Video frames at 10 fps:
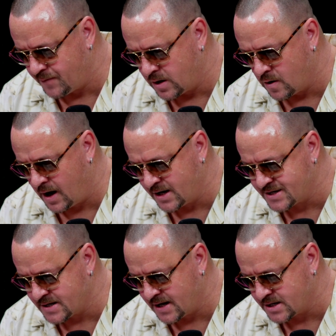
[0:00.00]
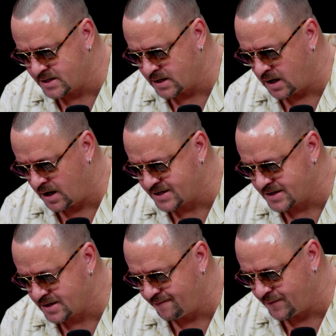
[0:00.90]
Your ice addiction,
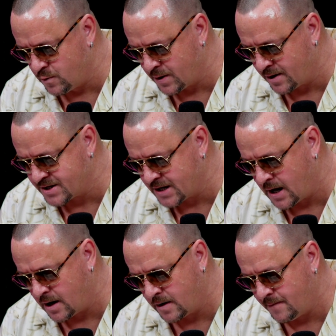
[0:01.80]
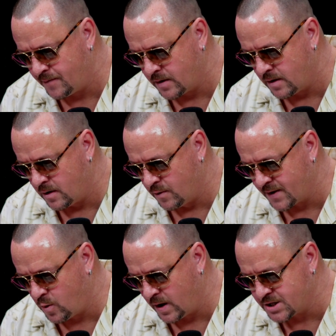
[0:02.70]
lust, fueled our desire with a
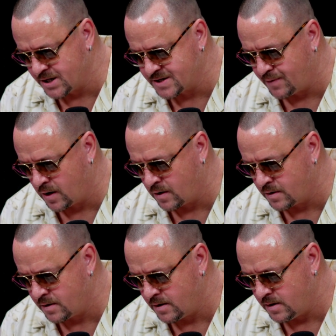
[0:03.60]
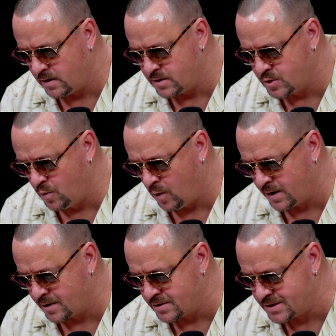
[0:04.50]
quenchless burn, do
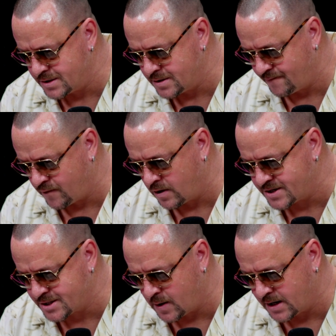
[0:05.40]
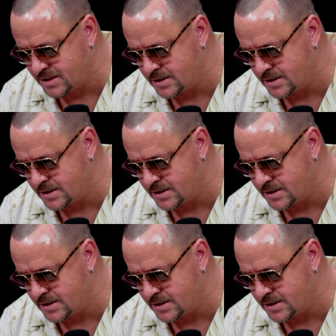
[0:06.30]
wonders for our stress.